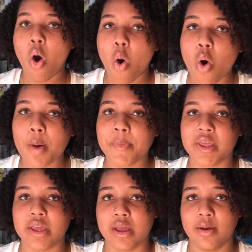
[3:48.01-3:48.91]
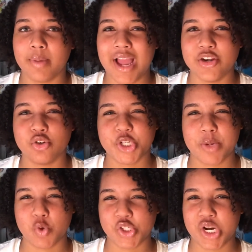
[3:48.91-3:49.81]
or picking up, I know Shea
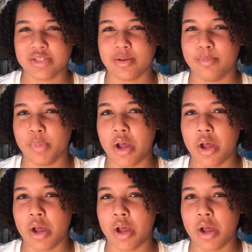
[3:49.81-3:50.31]
Moisture has a